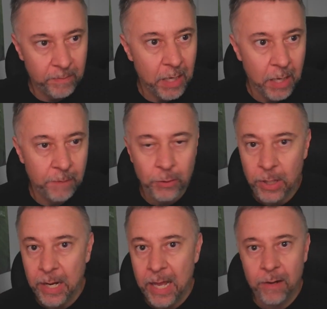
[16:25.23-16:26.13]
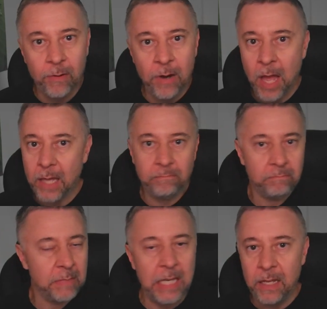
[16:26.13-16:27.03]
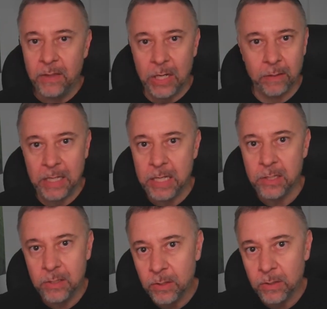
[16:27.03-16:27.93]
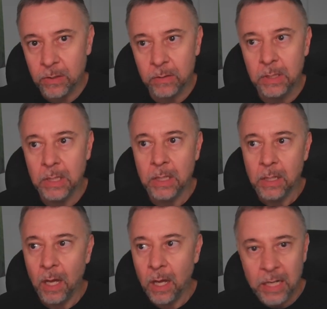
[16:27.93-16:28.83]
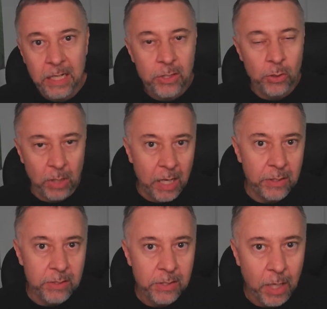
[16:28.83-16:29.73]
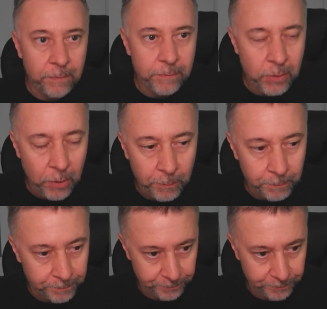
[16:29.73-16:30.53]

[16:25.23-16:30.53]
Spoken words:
If you're good at it or not, get in there. It's still going to get you a lot of good stuff. So